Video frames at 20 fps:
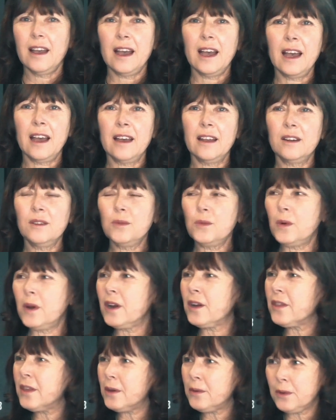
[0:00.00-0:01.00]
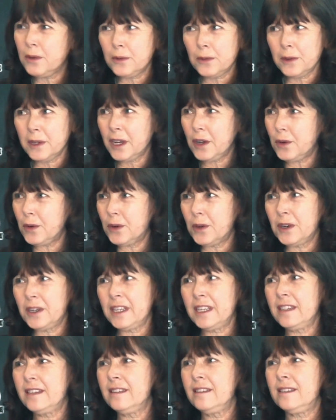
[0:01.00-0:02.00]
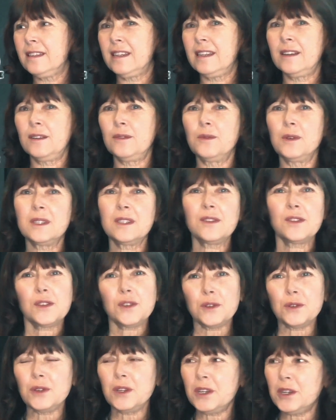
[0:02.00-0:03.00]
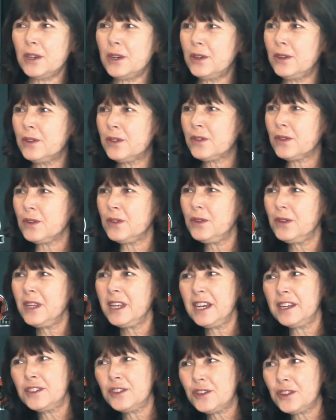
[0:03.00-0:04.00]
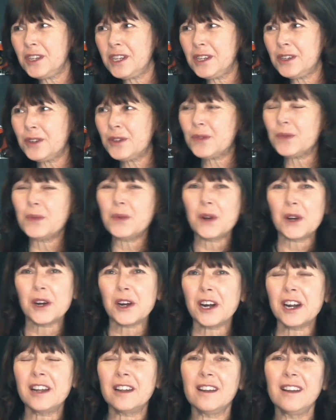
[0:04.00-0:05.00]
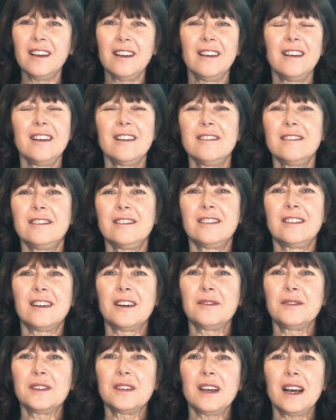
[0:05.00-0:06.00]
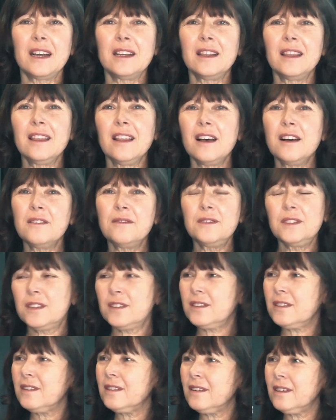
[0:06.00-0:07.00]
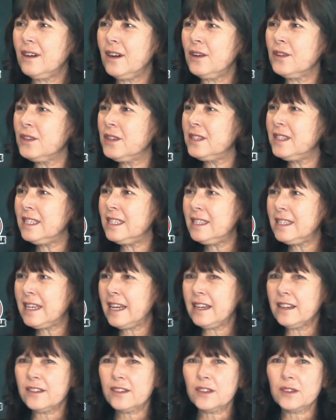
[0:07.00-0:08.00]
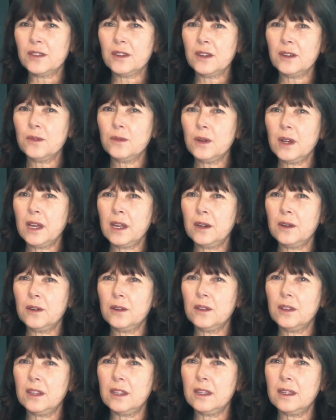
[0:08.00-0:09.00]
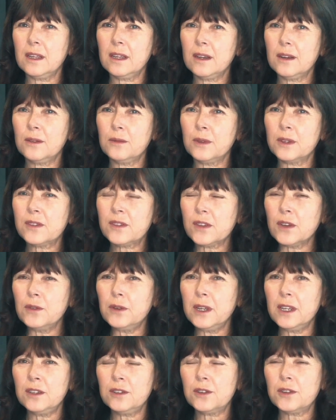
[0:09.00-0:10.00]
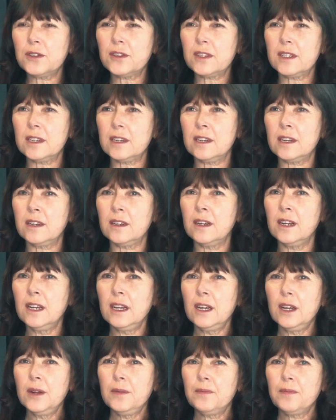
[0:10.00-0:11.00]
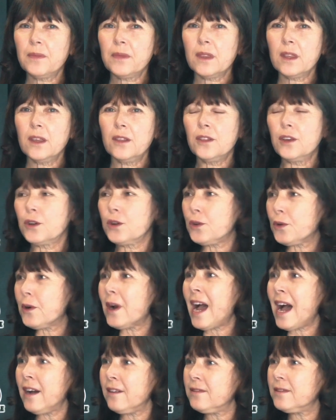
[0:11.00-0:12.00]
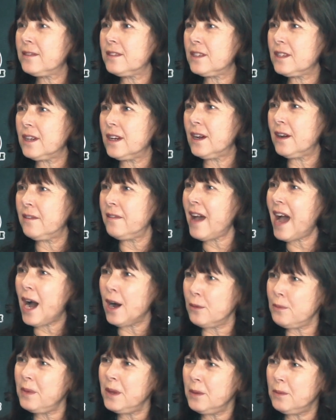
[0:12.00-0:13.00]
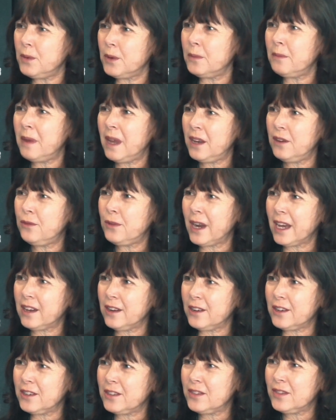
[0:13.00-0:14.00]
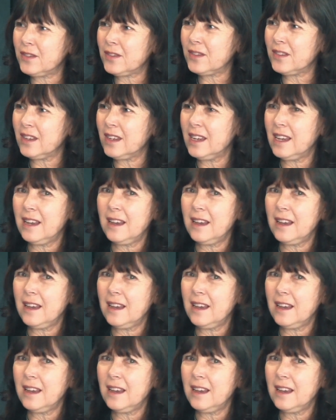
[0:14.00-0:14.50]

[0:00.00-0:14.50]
and where they were recorded and what studios and who the engineers were, and I loved all the details and was so interested in the craft of how people made records.